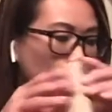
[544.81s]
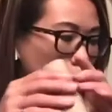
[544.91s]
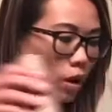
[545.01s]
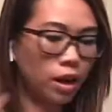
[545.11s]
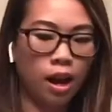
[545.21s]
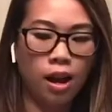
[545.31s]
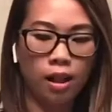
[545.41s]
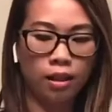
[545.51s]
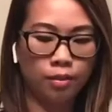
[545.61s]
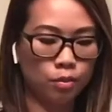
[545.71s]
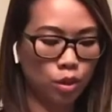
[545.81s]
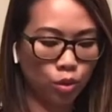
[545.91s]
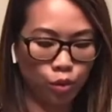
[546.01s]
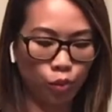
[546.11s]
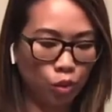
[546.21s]
4 columns,
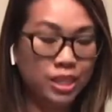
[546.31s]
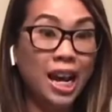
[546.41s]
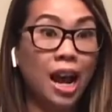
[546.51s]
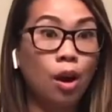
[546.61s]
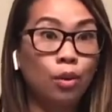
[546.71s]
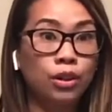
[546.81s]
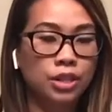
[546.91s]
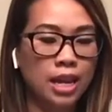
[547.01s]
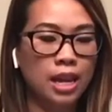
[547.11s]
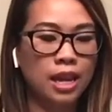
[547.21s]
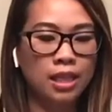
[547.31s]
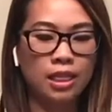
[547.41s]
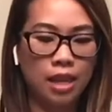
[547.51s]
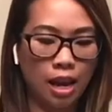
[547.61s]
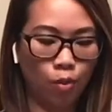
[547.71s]
those 4 towers
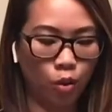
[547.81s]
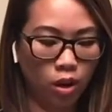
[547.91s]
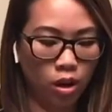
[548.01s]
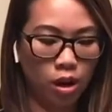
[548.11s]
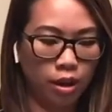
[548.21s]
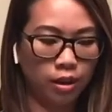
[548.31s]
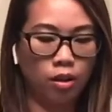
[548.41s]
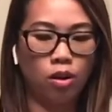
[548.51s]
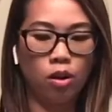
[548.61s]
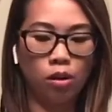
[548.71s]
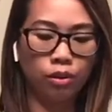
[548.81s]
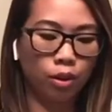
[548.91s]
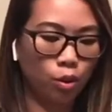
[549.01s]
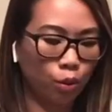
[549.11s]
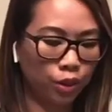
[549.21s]
that were on all
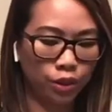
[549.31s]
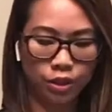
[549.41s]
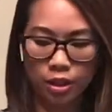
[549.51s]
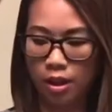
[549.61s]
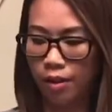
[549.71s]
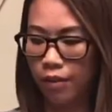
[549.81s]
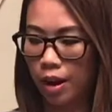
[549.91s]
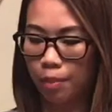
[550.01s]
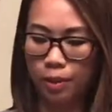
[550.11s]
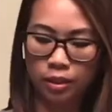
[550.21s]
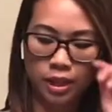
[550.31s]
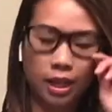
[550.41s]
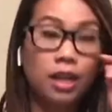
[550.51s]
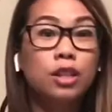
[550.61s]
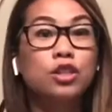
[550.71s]
the corners of our
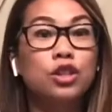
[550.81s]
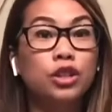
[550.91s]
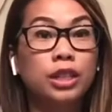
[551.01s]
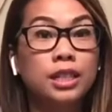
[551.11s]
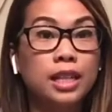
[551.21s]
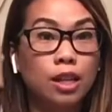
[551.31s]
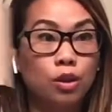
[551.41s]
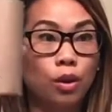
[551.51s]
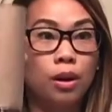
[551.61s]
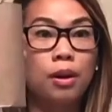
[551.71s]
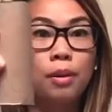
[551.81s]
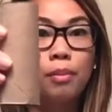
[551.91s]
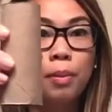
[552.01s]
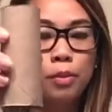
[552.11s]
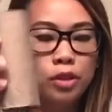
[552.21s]
building. So you're going to take your
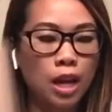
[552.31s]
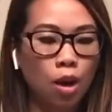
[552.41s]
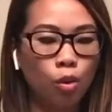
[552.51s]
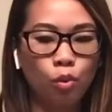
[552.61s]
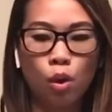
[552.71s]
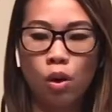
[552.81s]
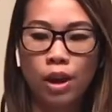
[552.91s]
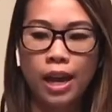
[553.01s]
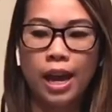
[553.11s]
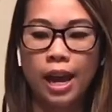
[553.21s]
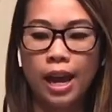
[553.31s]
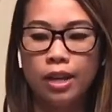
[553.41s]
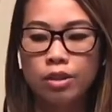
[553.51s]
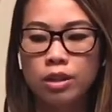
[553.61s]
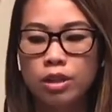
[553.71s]
paper towel roll,
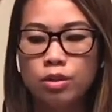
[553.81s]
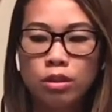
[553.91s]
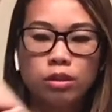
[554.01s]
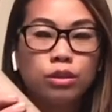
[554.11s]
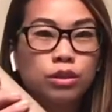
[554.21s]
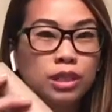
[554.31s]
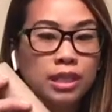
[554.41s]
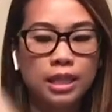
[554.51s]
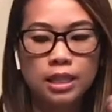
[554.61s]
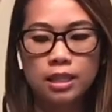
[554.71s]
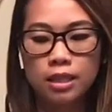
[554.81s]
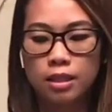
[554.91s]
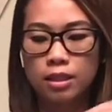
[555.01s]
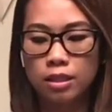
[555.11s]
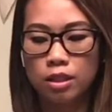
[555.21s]
and you can do the little slits
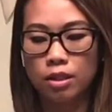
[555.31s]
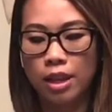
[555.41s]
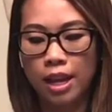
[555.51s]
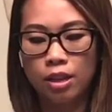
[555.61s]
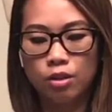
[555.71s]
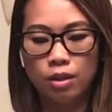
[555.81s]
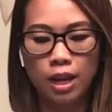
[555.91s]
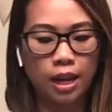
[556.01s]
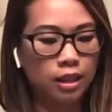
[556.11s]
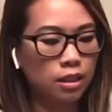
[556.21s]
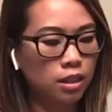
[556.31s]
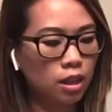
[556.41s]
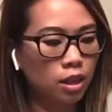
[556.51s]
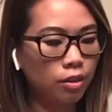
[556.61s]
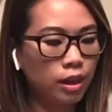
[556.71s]
so that you can
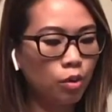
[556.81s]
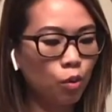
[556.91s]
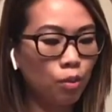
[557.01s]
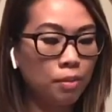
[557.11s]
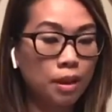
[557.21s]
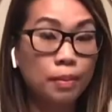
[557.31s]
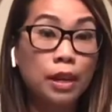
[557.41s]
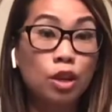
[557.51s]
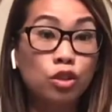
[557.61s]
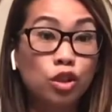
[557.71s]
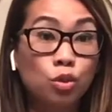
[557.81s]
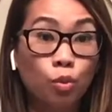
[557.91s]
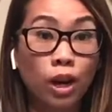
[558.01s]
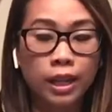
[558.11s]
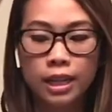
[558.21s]
secure it, or maybe you
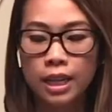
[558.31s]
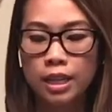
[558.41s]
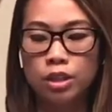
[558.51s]
just want